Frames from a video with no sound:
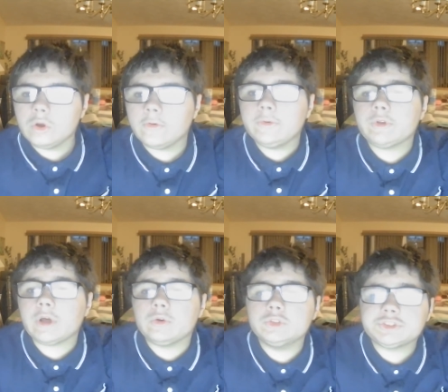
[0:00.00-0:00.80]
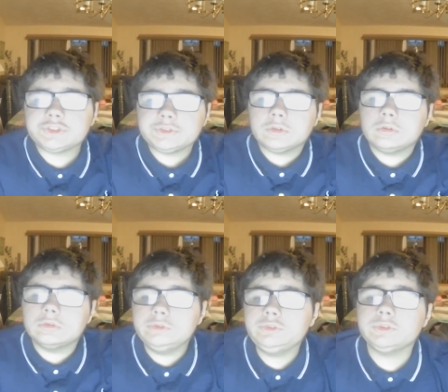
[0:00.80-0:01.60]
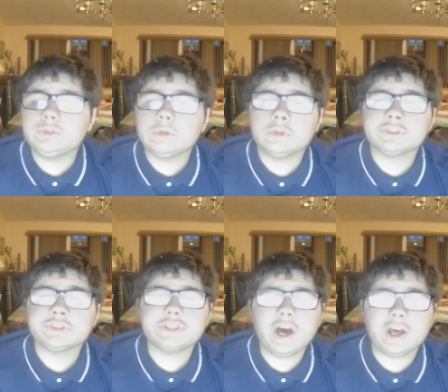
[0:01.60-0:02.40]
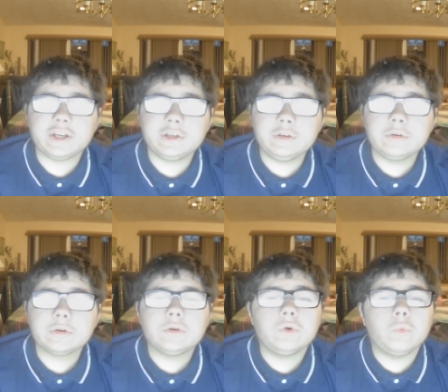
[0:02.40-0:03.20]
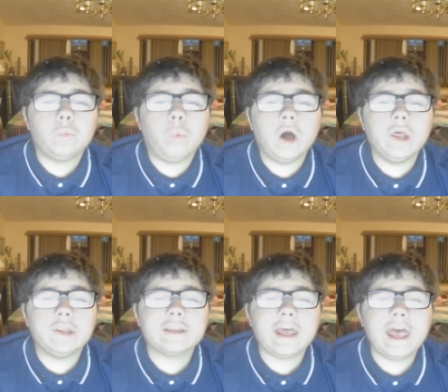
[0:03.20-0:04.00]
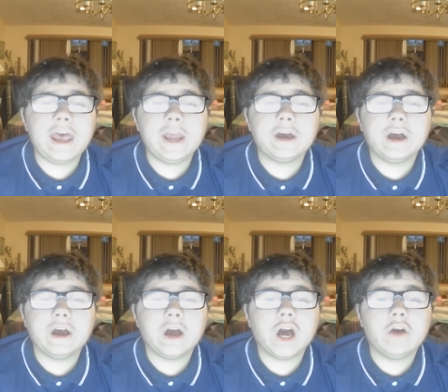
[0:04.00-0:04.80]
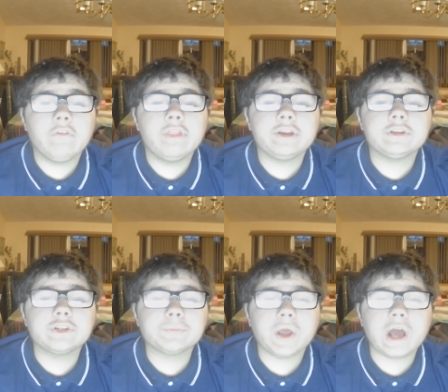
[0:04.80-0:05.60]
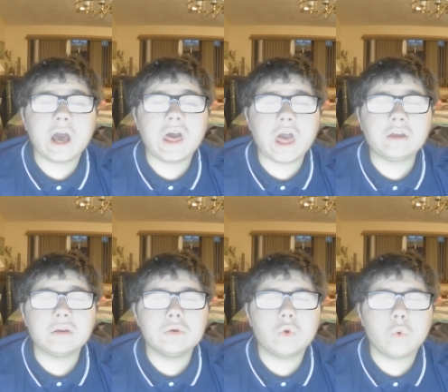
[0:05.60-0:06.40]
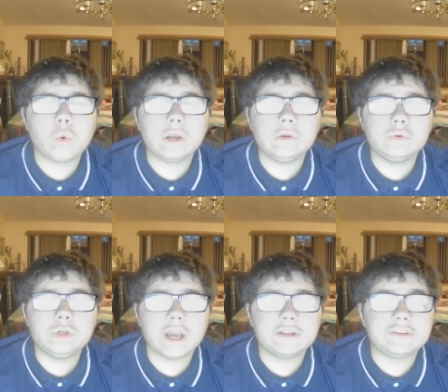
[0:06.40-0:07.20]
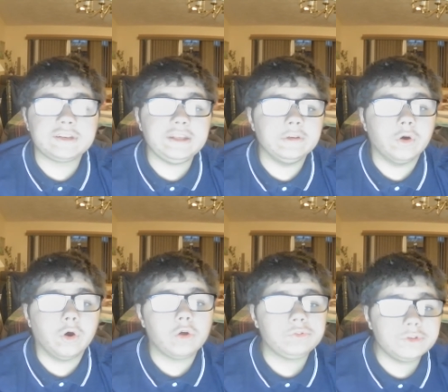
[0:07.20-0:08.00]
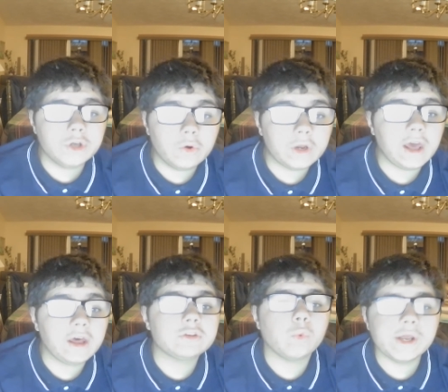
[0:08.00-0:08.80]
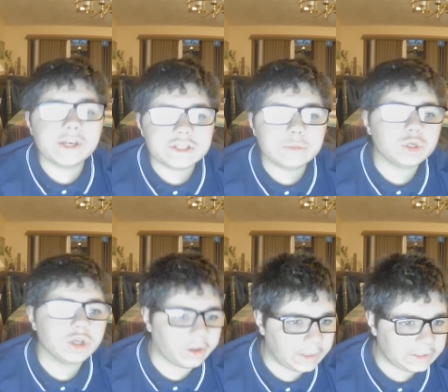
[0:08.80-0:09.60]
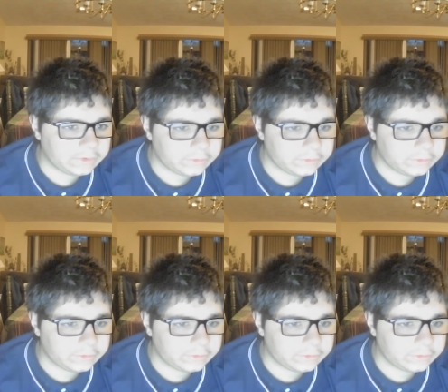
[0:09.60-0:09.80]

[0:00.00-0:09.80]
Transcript: Uzun Hasan was the head of the Turkmen Akwanlu dynasty, known as the White Sheep Turkmens.